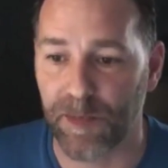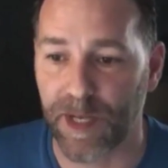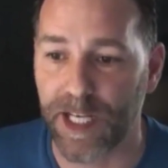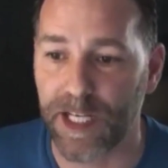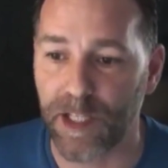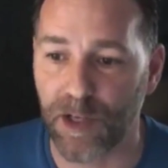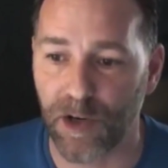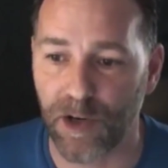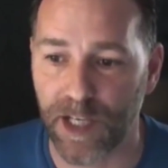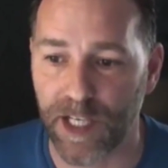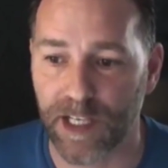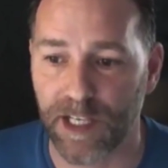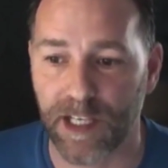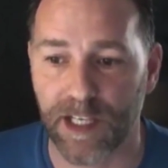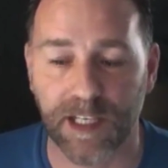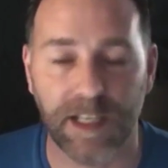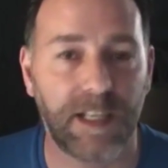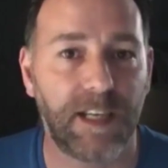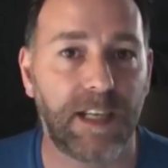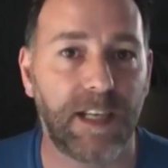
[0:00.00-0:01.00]
me talking
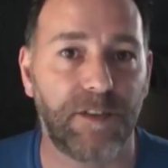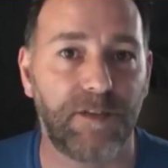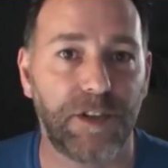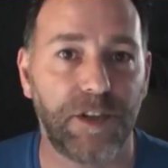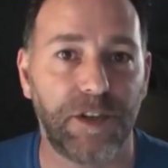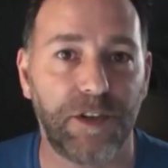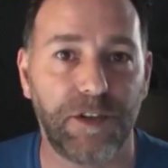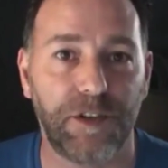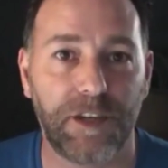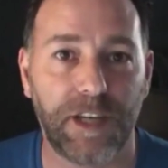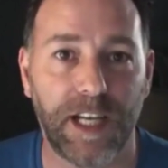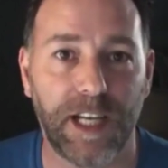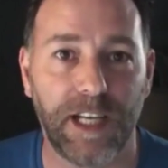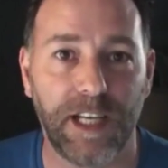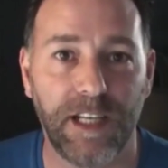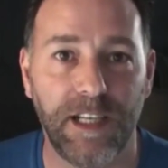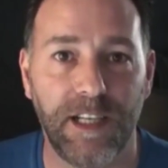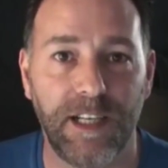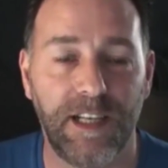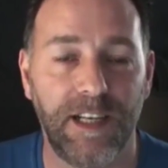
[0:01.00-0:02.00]
and giving you
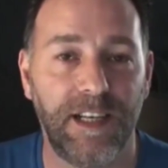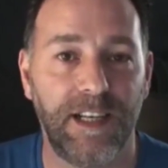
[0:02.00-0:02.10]
kind of